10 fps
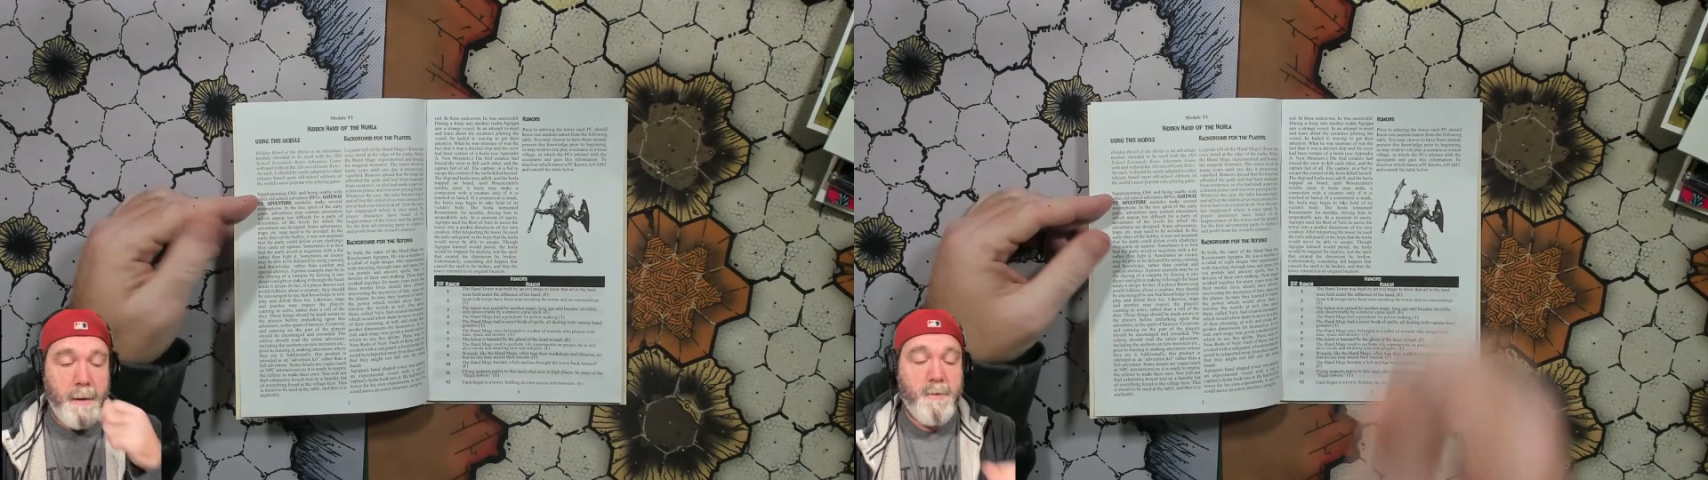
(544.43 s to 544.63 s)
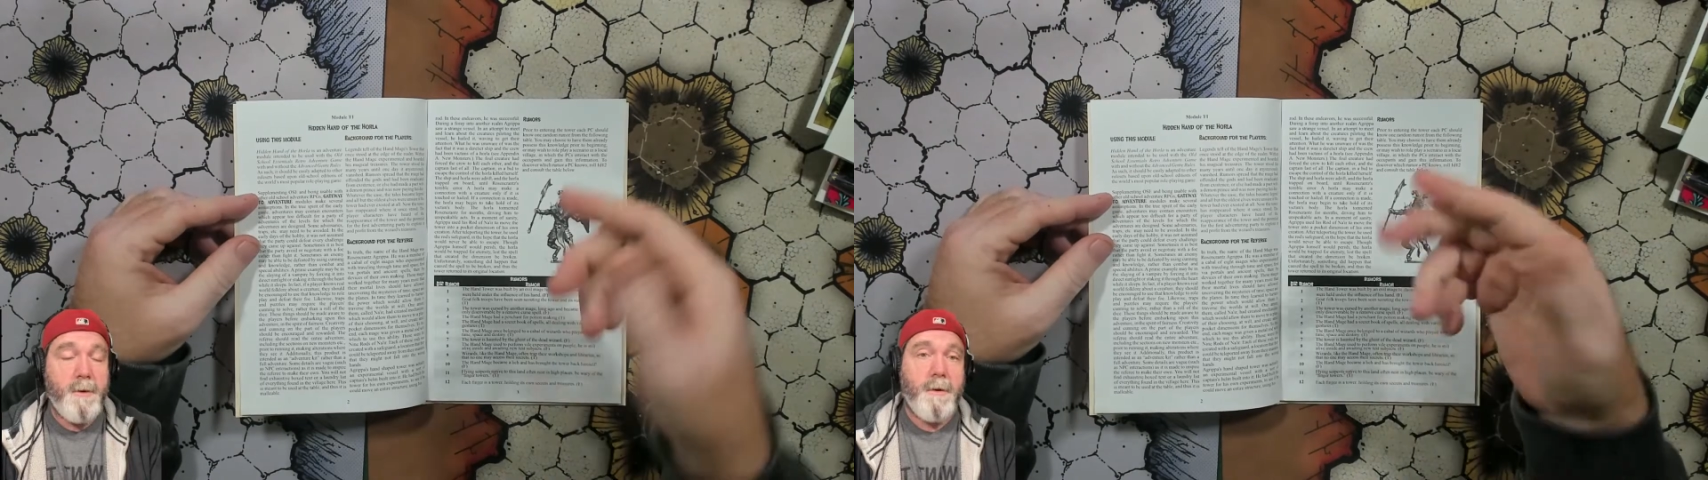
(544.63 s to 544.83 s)

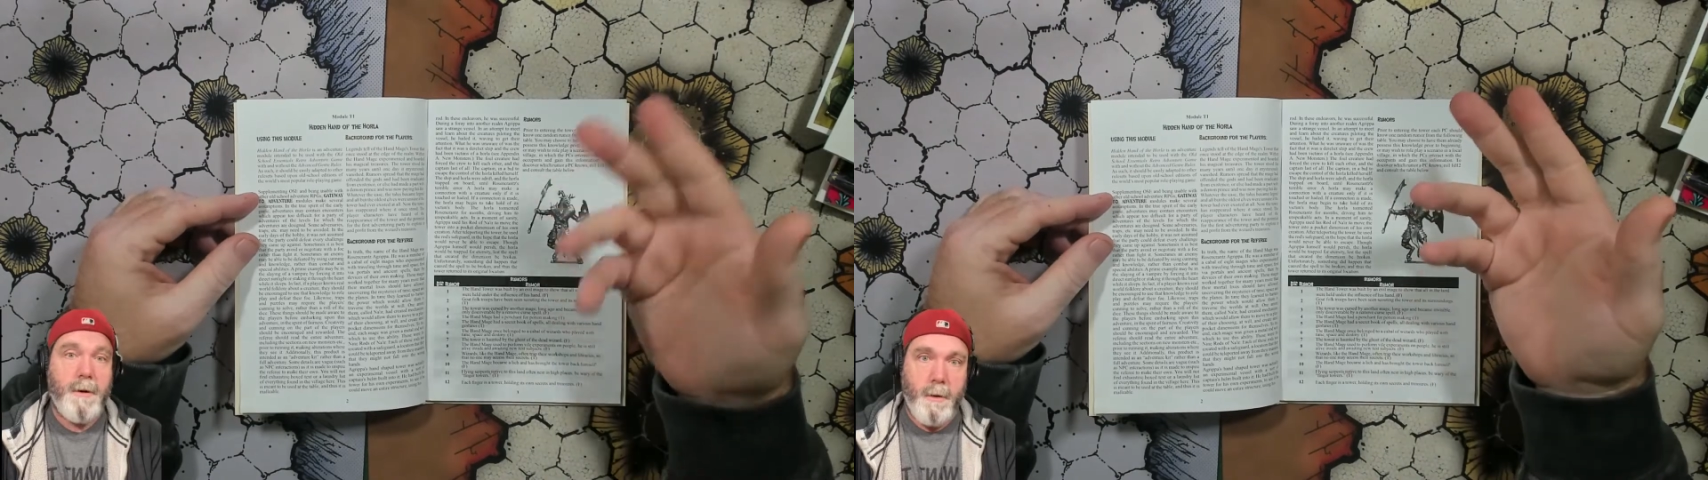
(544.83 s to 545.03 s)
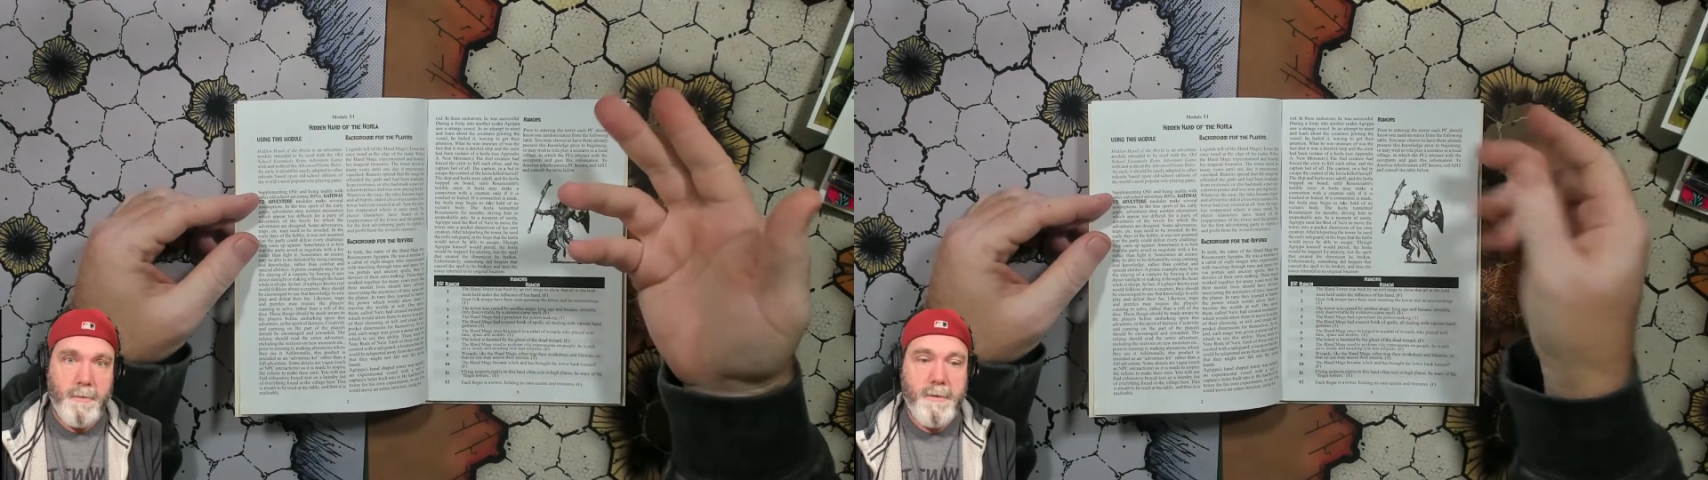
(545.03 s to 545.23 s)
or
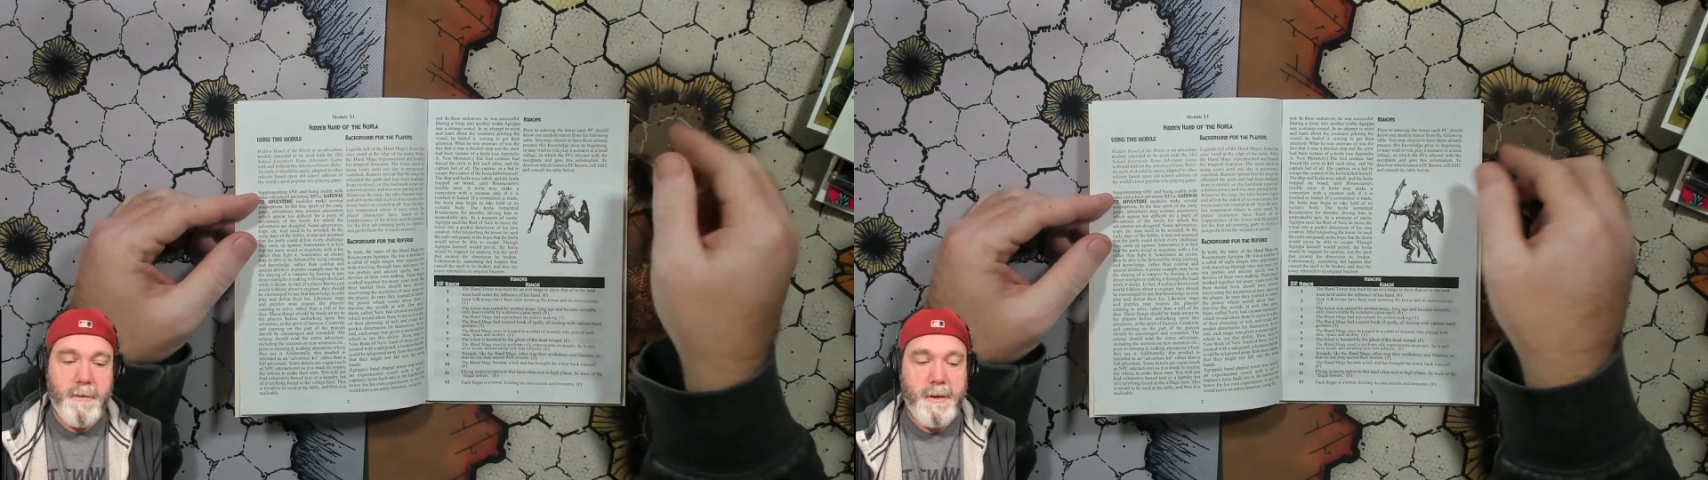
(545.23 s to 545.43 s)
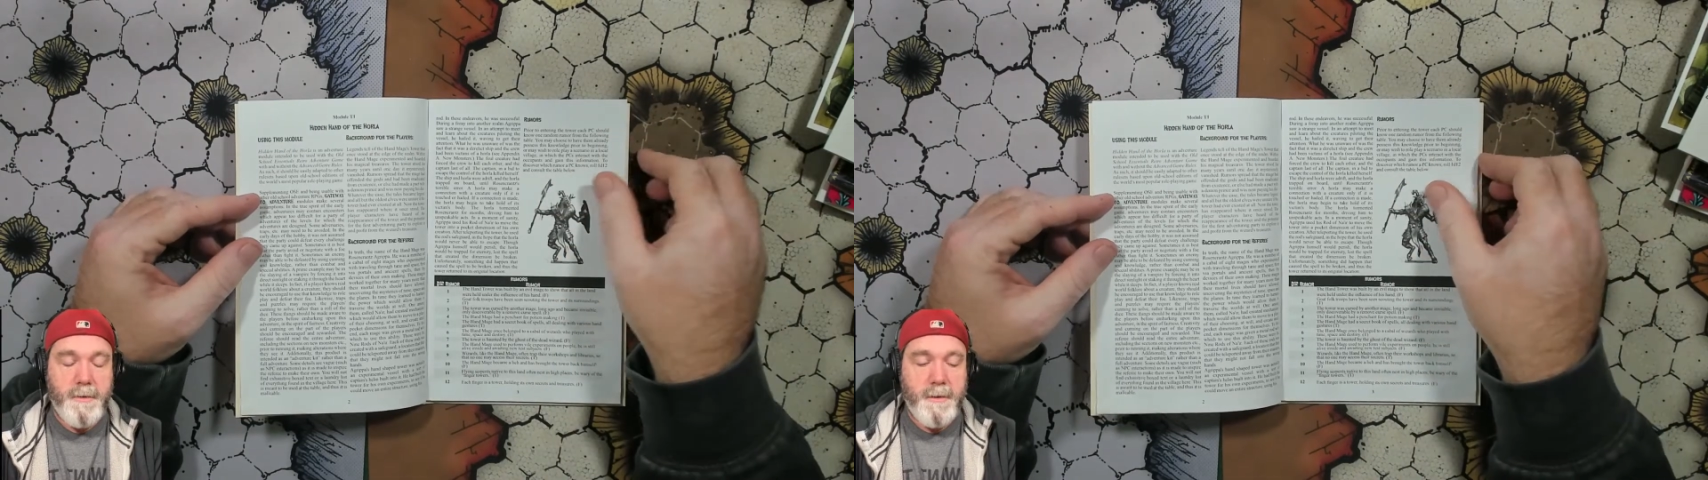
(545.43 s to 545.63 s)
old school
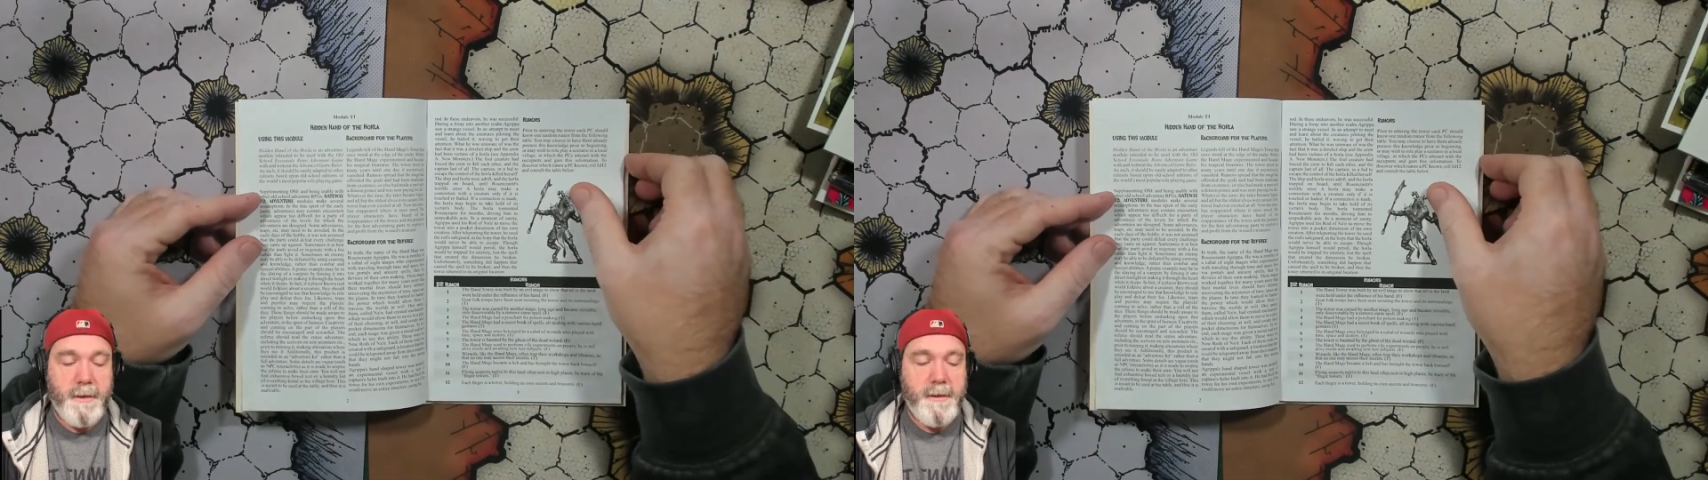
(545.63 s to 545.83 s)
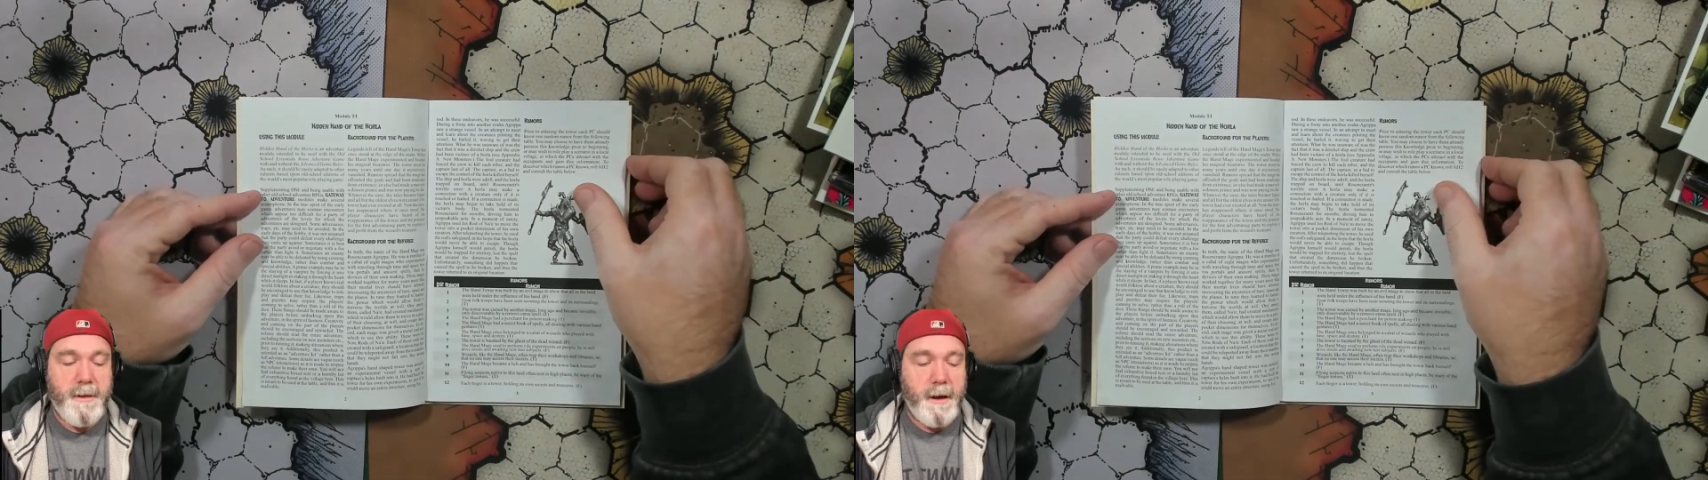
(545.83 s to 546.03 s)
essentials
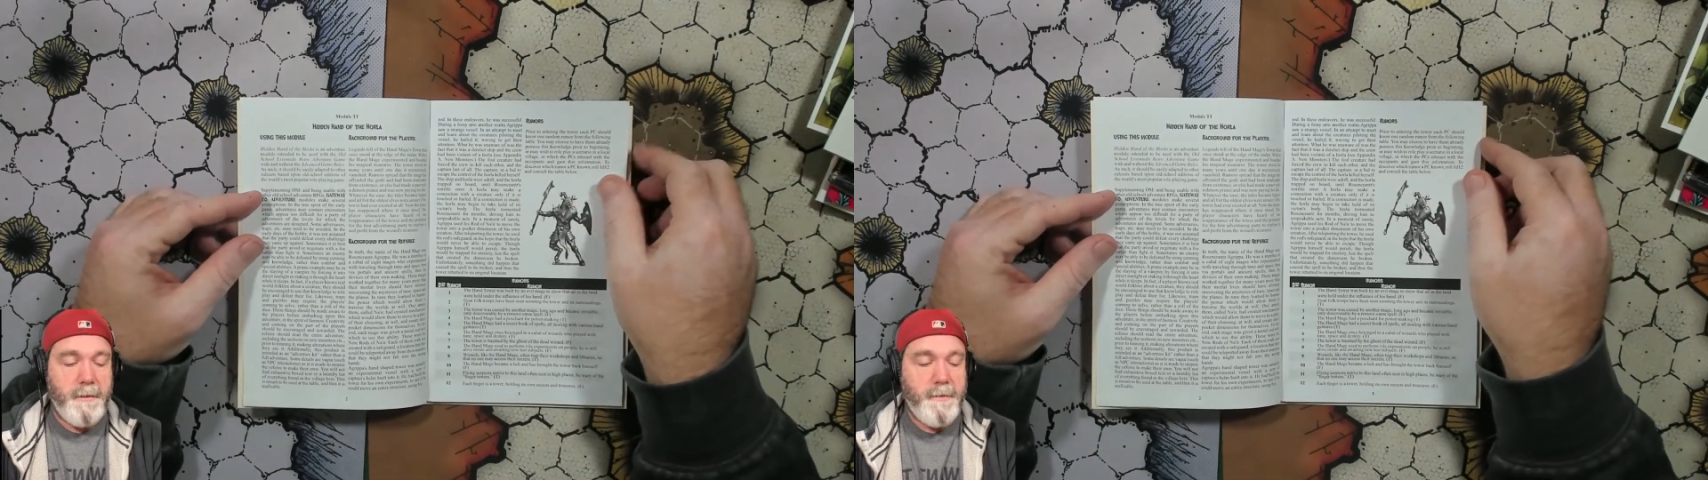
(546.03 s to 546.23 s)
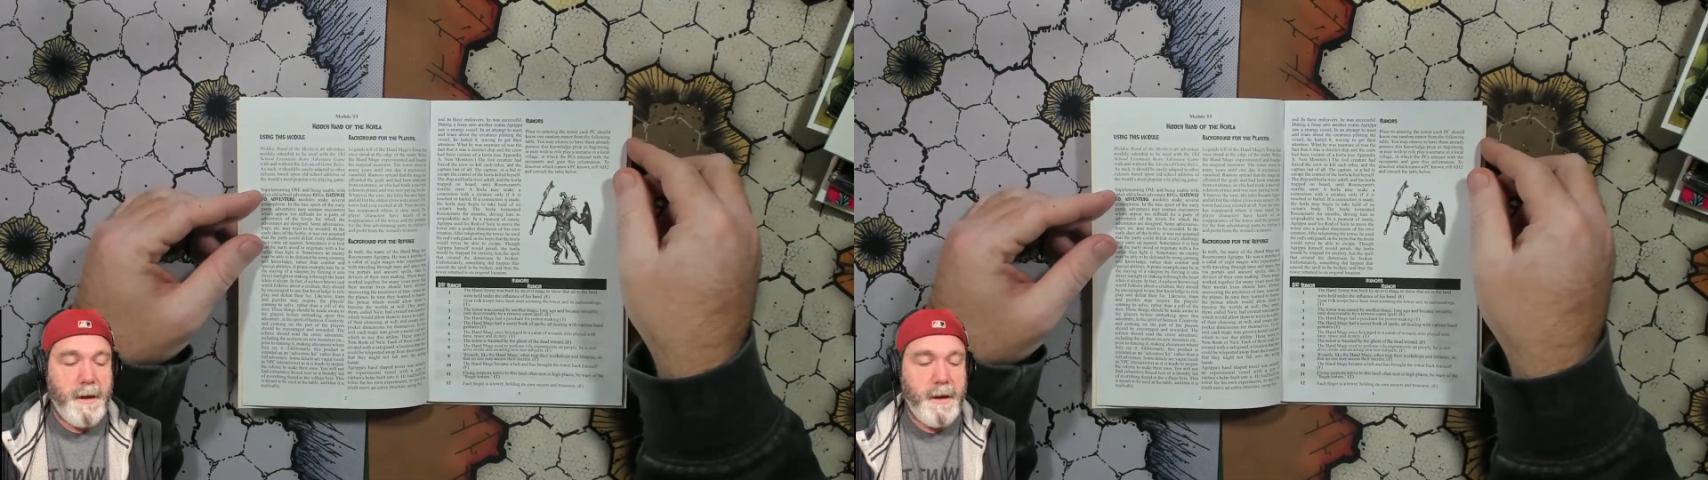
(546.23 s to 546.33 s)
itself.